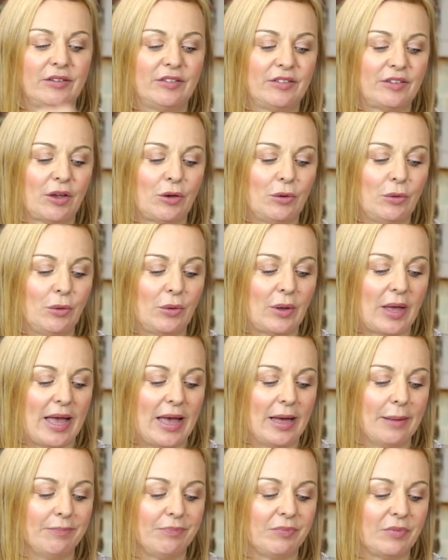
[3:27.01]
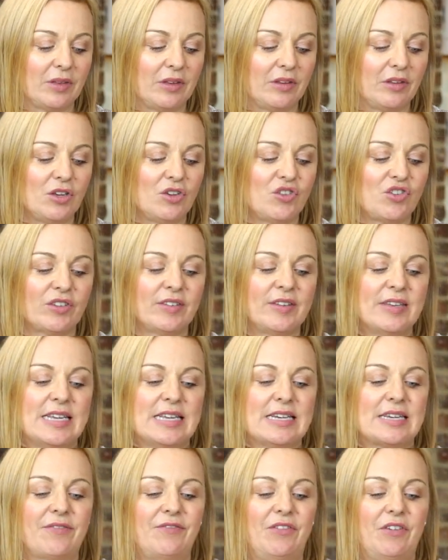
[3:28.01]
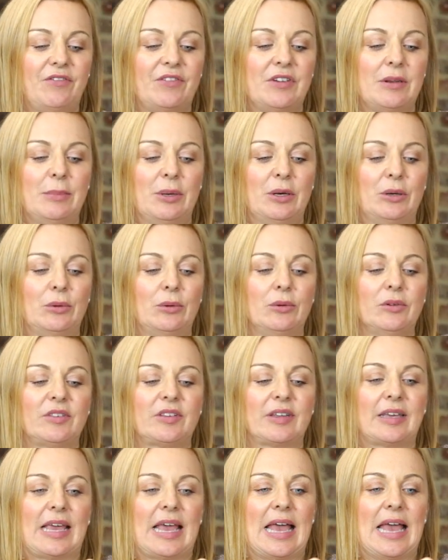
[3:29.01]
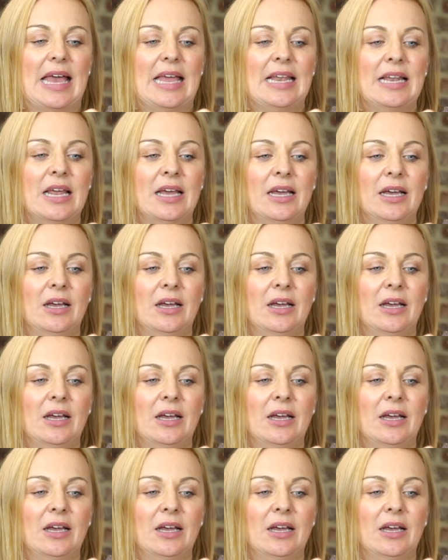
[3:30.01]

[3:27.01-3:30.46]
So you just need 50 mils again